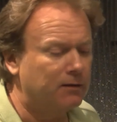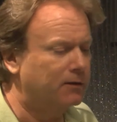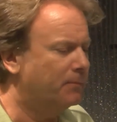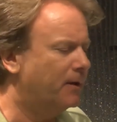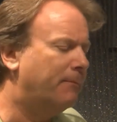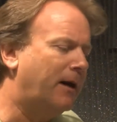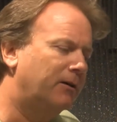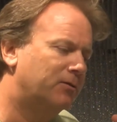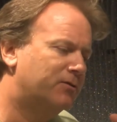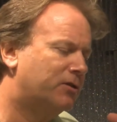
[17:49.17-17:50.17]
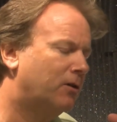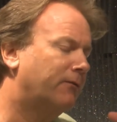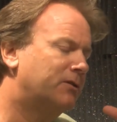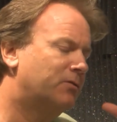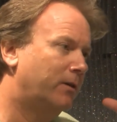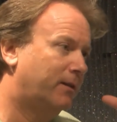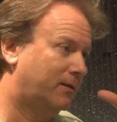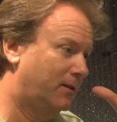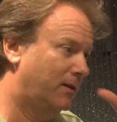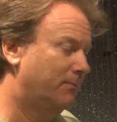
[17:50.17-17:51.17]
a little bit about your service
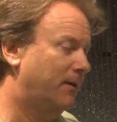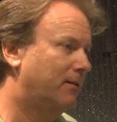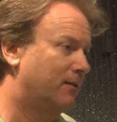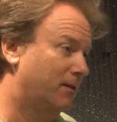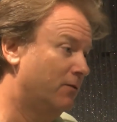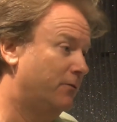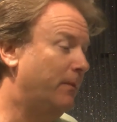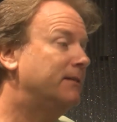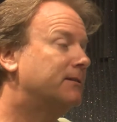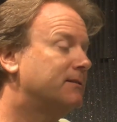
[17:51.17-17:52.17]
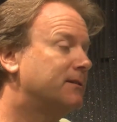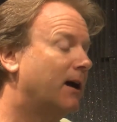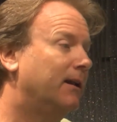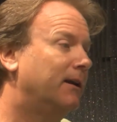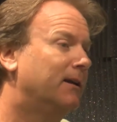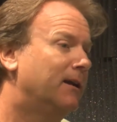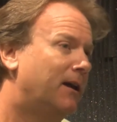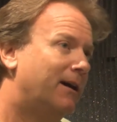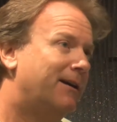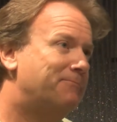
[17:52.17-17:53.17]
with the Humane Society.
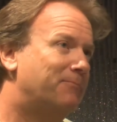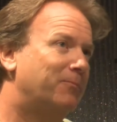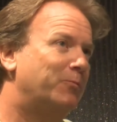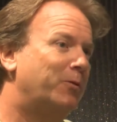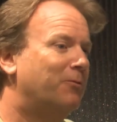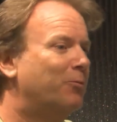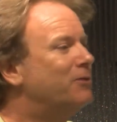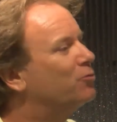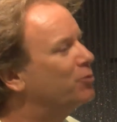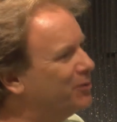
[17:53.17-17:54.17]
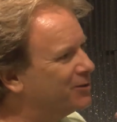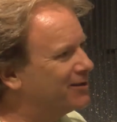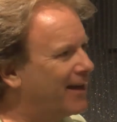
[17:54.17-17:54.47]
What drew you to